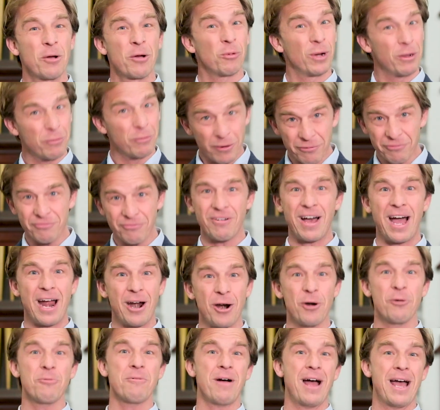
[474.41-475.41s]
We were
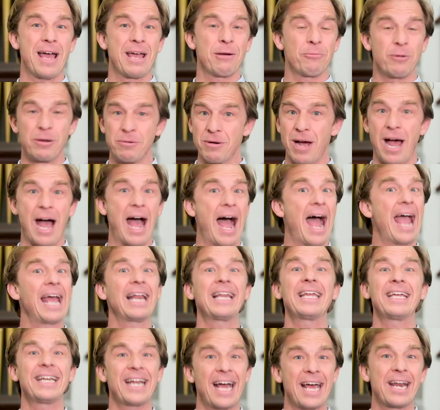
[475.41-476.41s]
far away. We were
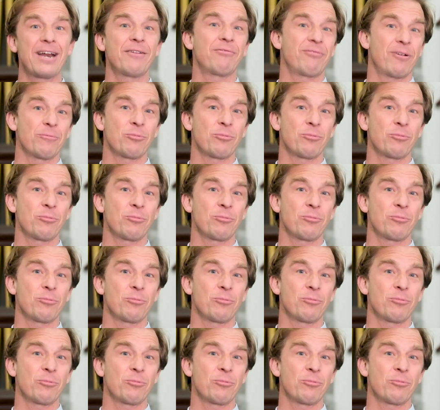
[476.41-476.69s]
alienated